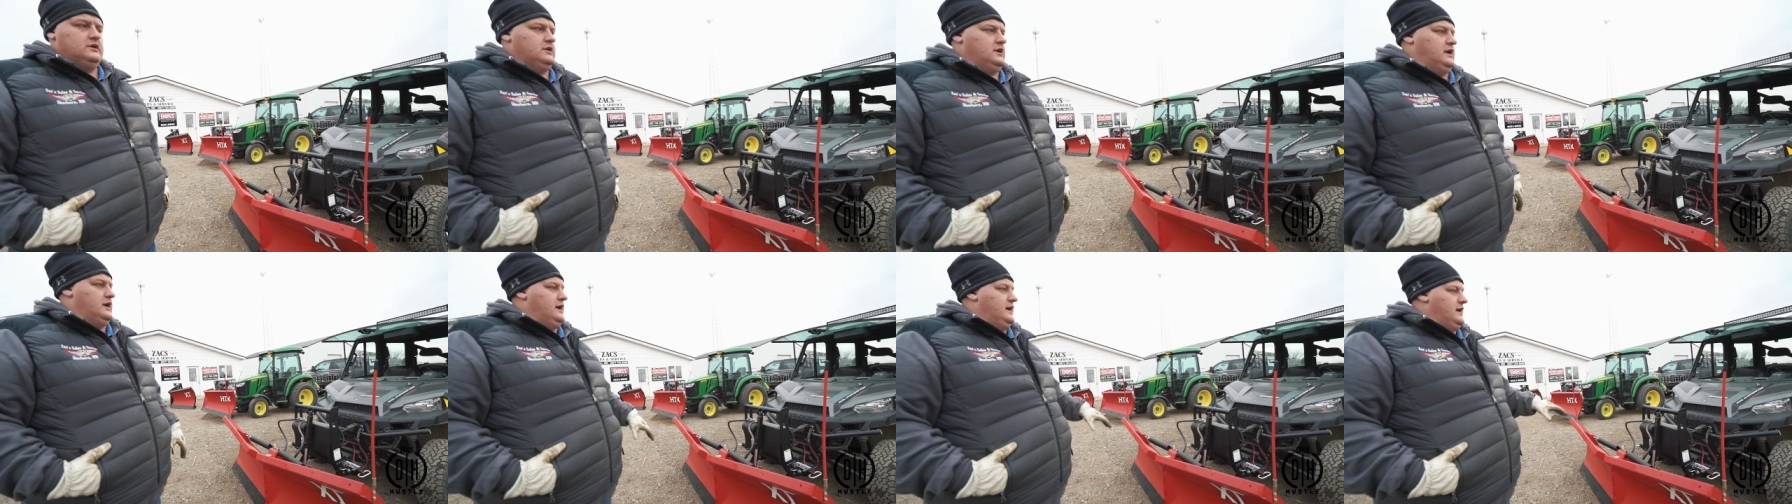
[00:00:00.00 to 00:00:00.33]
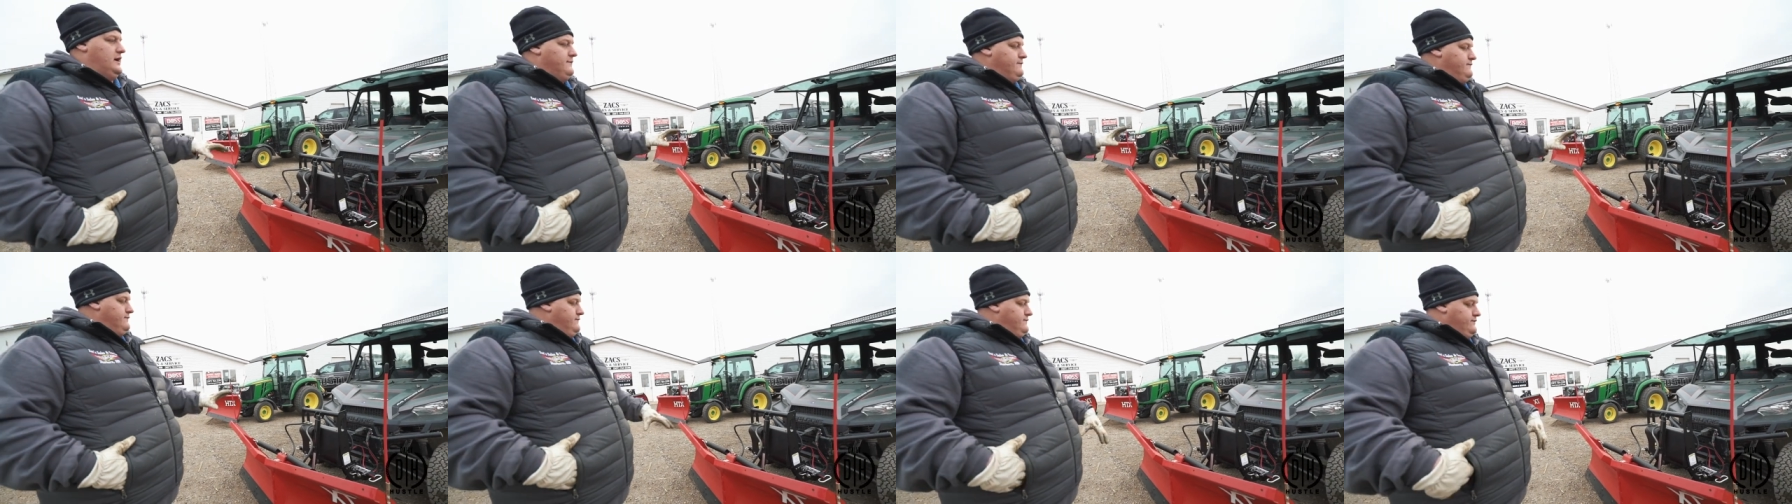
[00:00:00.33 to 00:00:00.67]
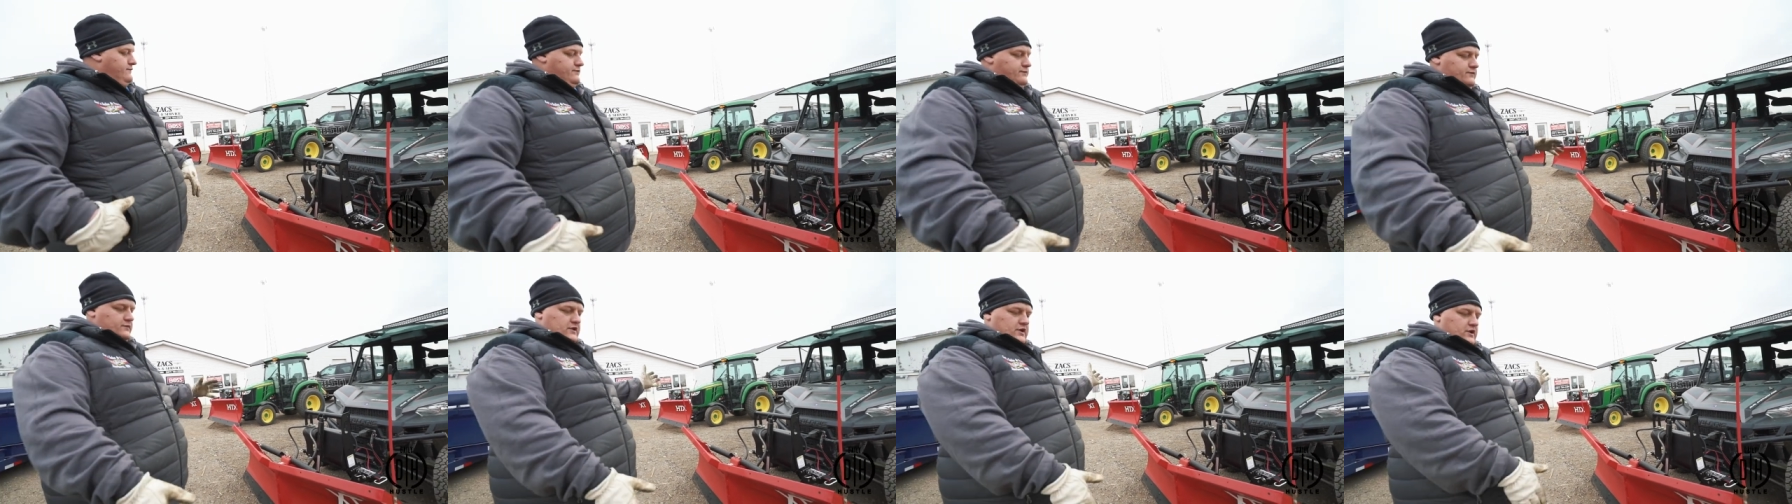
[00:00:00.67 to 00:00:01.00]
Uh,
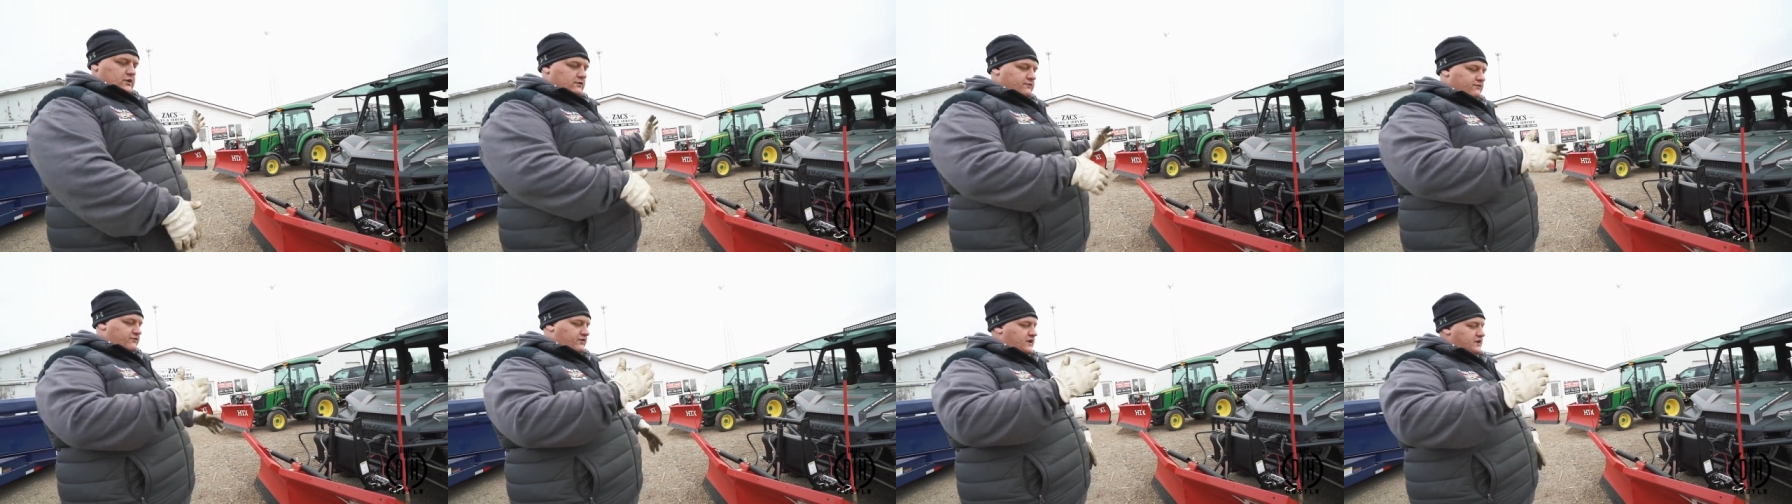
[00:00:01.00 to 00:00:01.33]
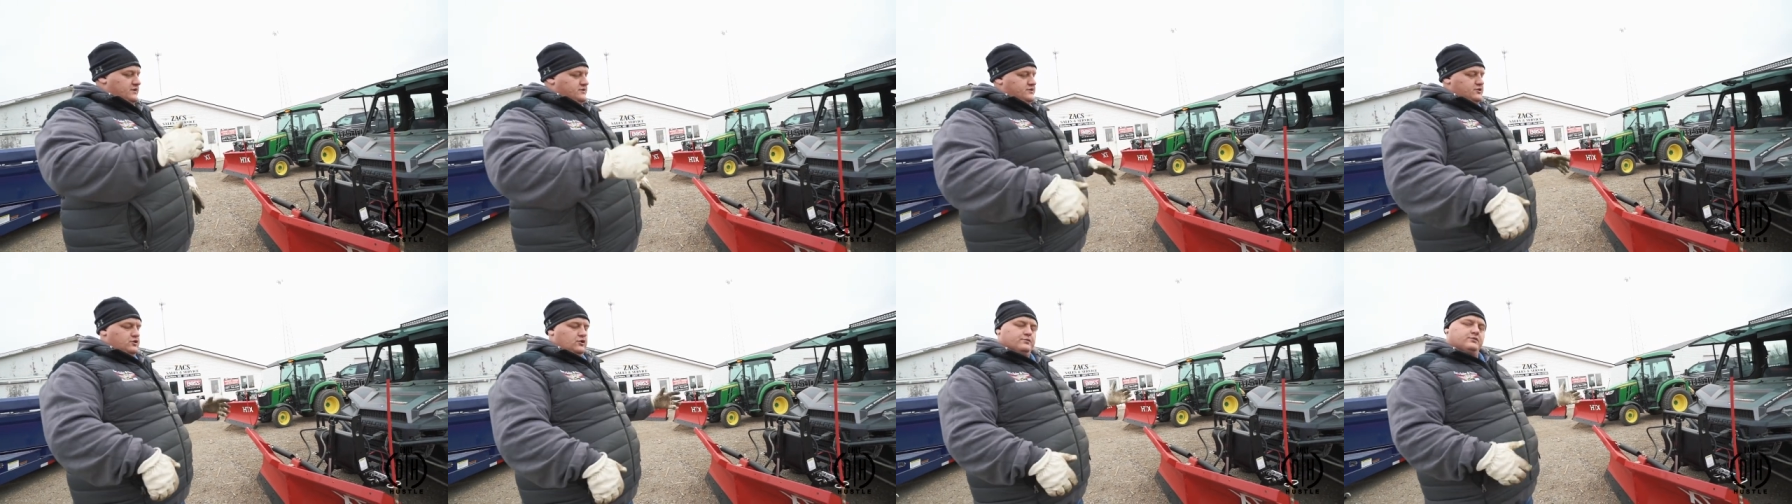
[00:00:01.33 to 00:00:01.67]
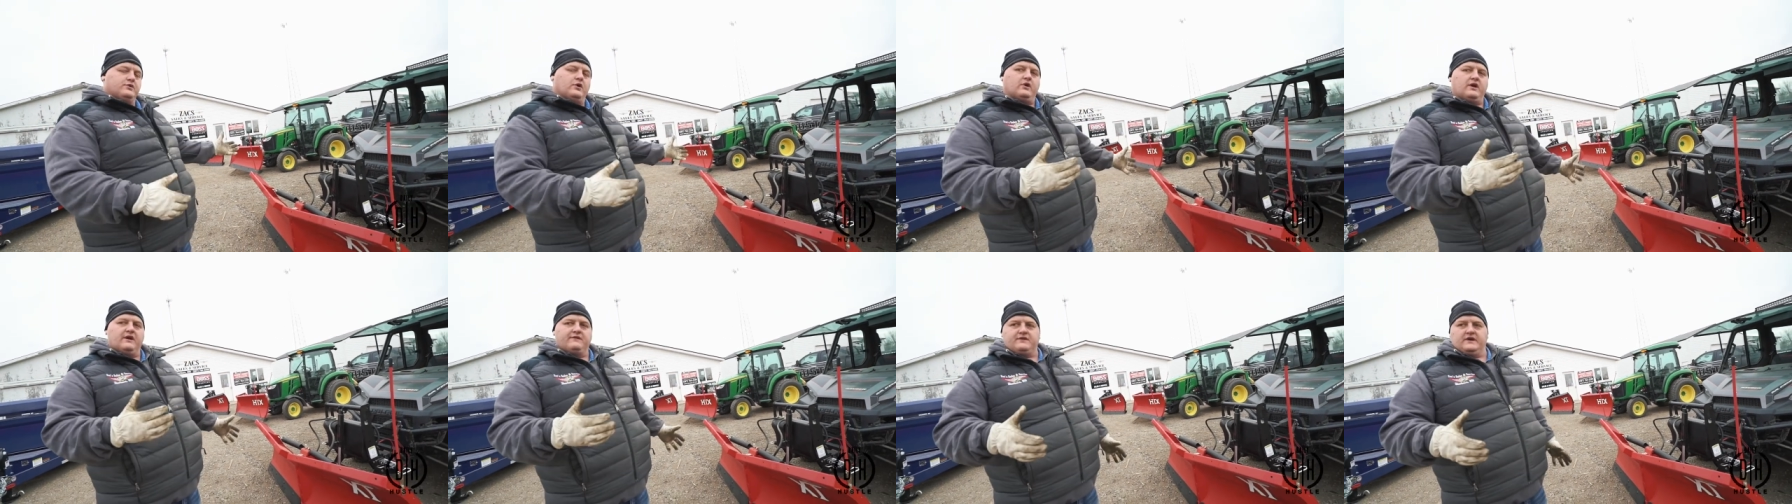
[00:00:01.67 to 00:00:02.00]
you know, V scoop,
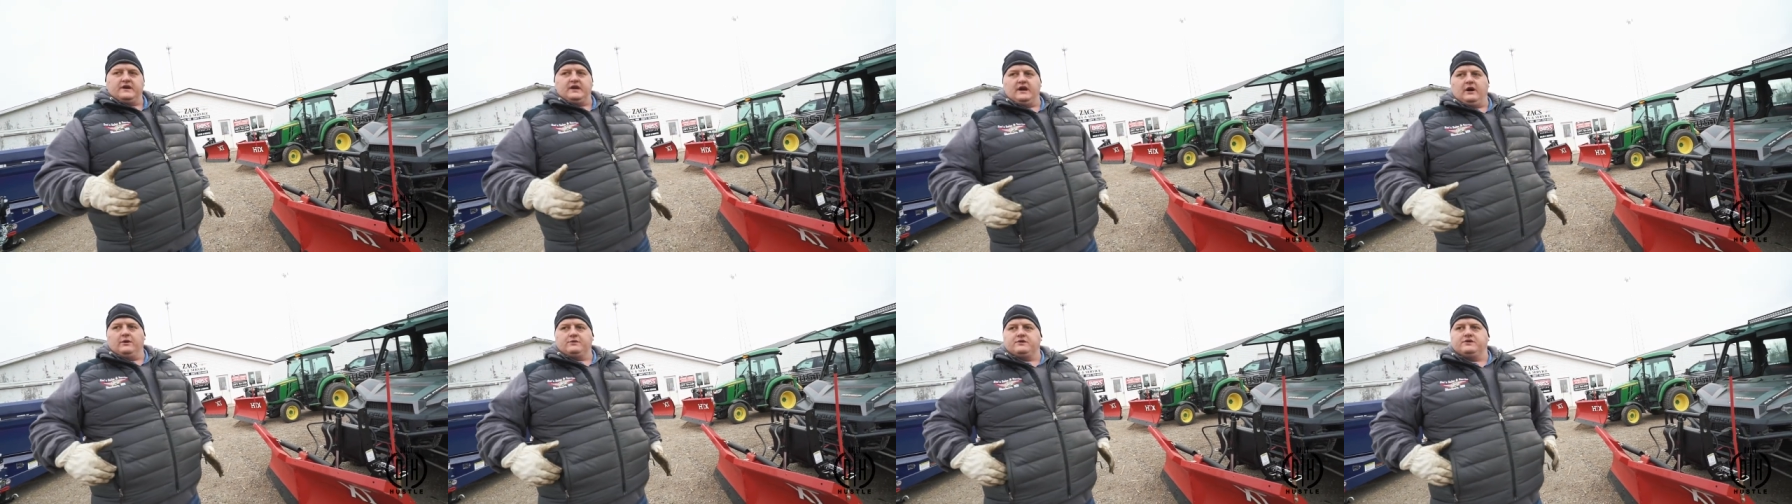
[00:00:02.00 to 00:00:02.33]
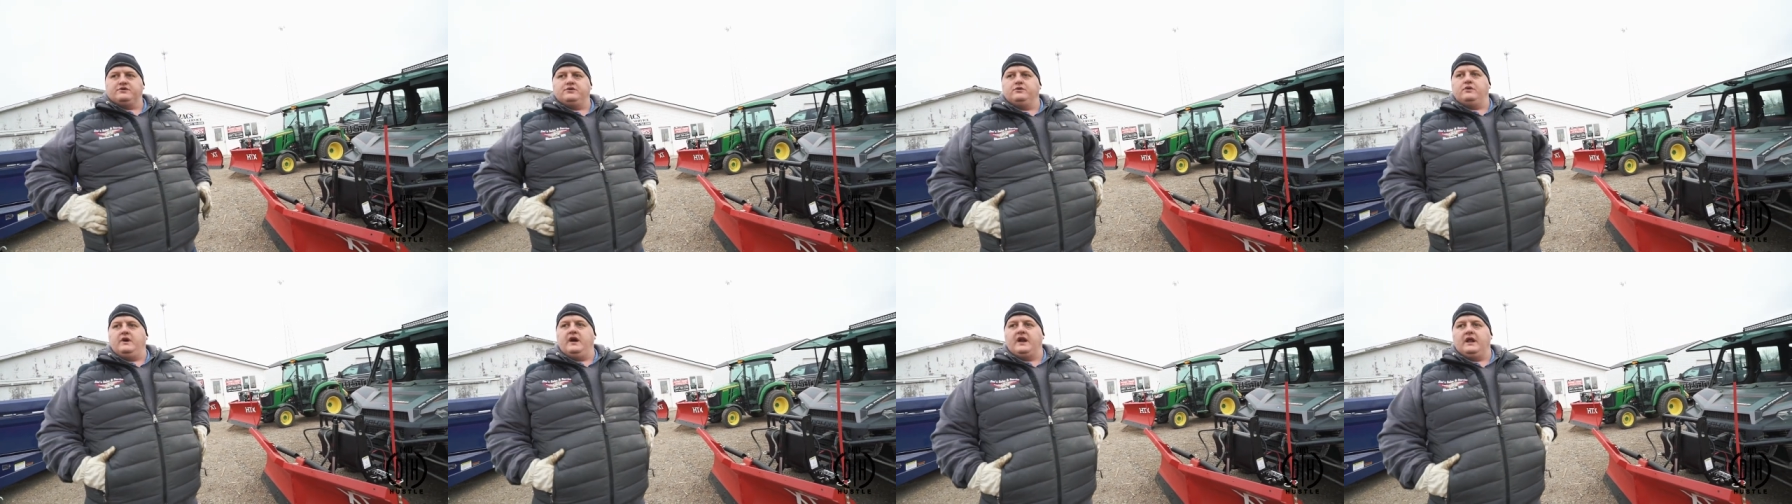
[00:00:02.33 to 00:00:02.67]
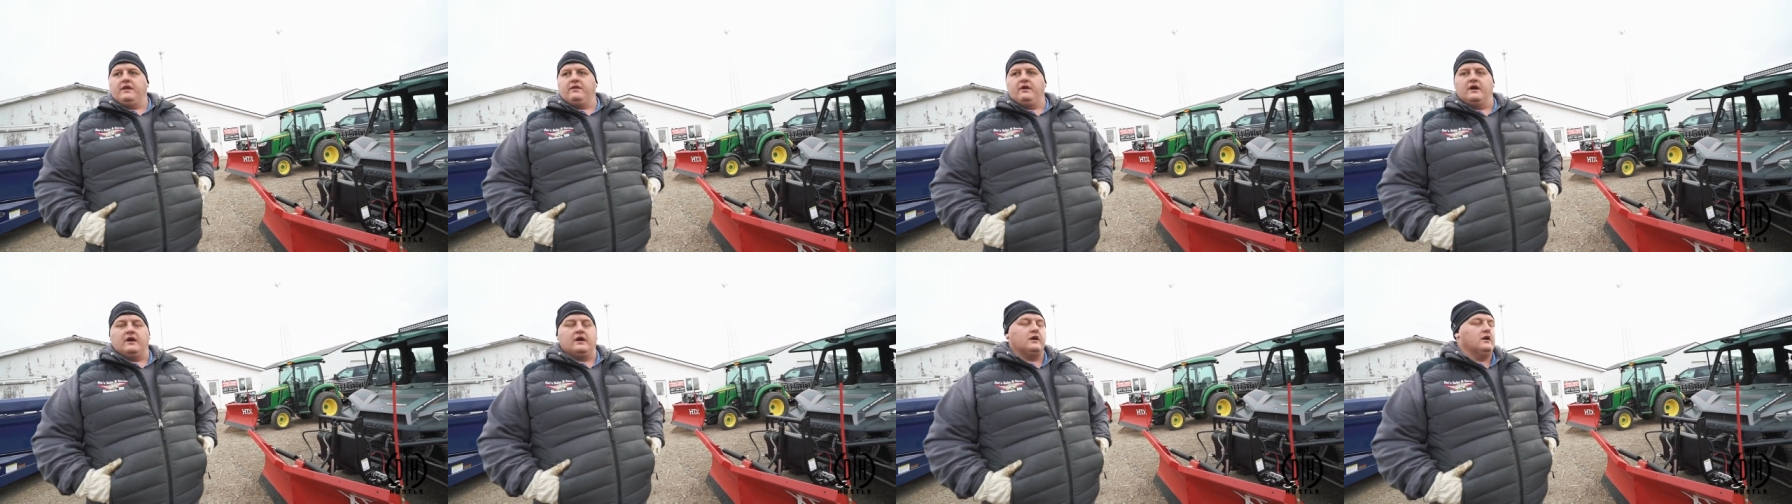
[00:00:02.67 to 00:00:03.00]
don't have to get out to do
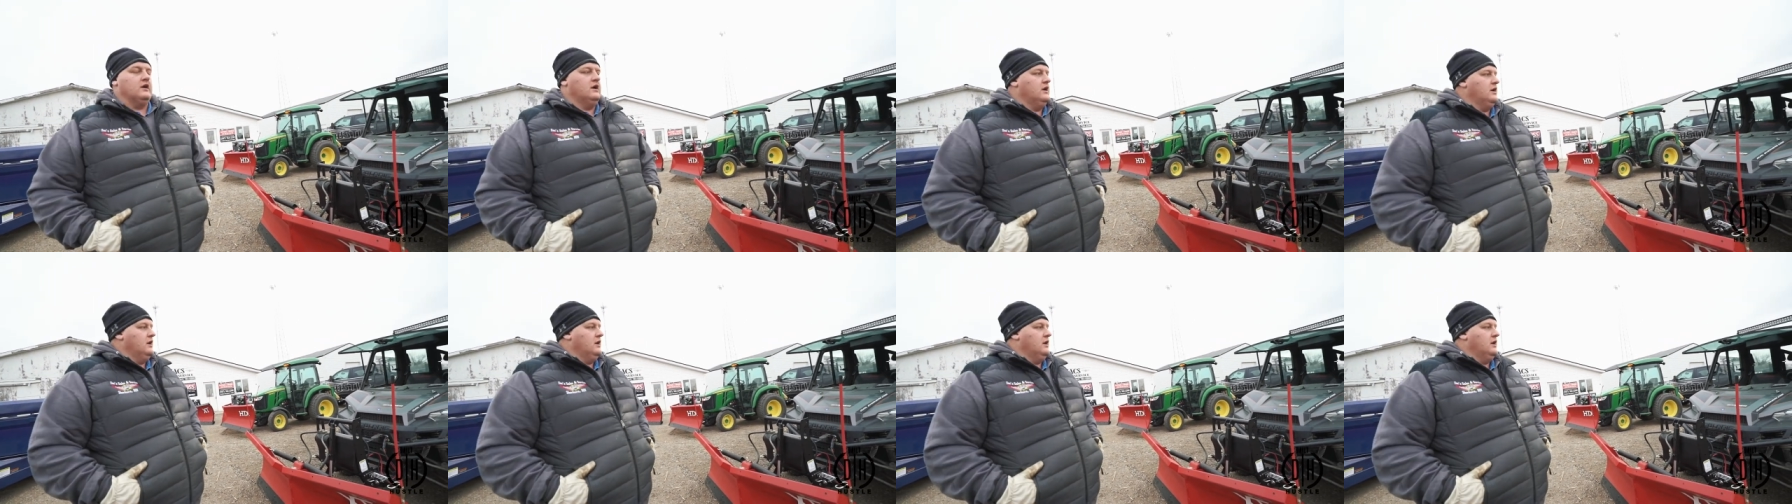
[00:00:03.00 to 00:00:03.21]
anything.